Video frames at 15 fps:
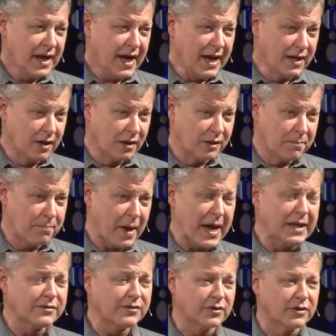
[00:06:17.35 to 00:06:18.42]
and on the
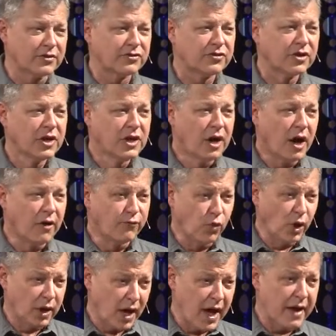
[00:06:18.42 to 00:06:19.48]
basis of
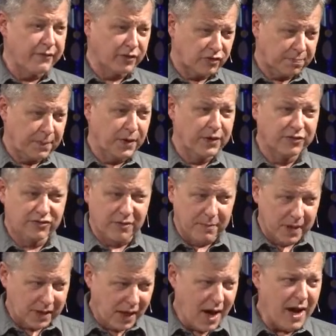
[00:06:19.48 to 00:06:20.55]
what I have experienced in
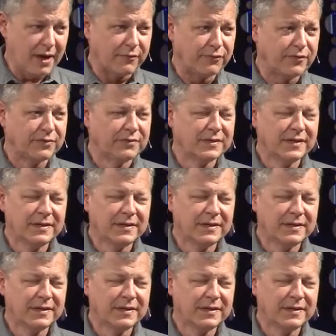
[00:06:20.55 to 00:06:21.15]
my life.